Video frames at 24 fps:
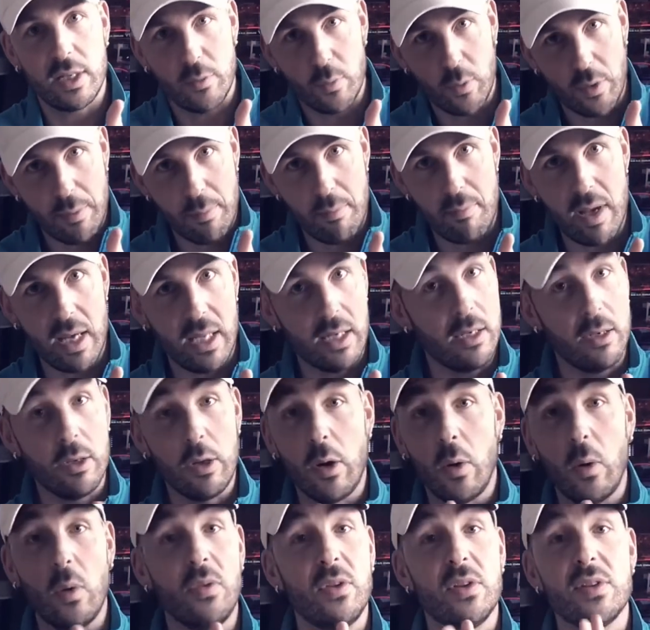with men.
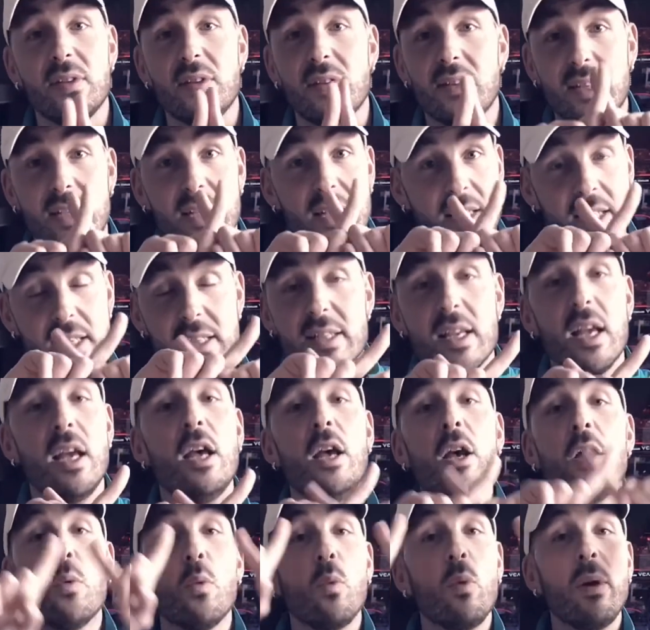No,
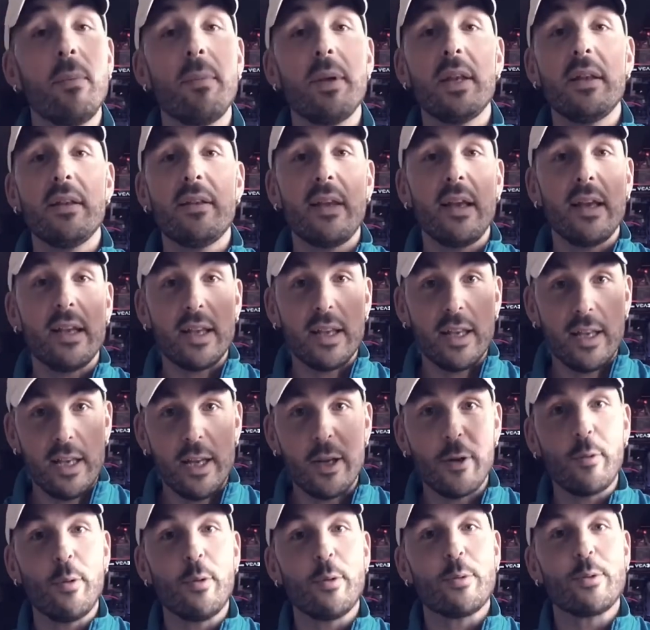women take
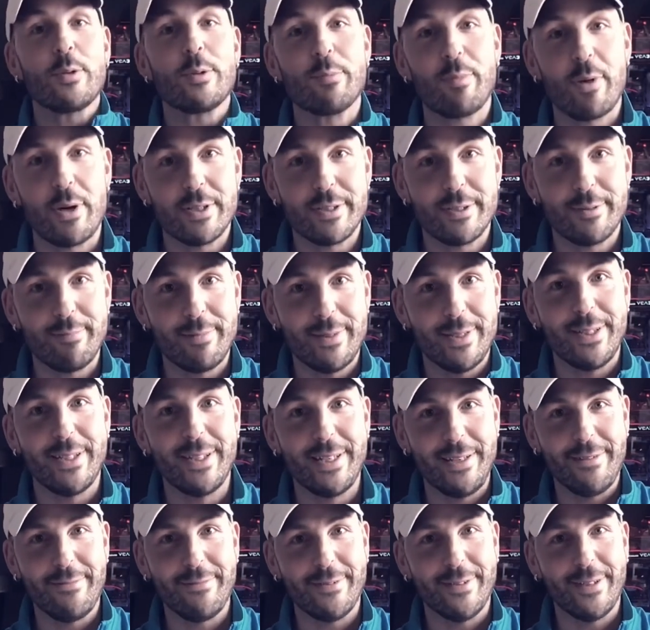equal
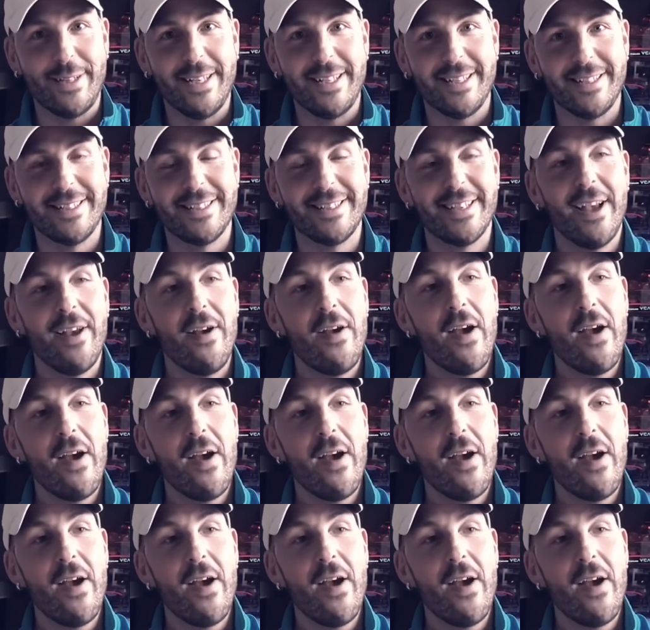responsibility for this.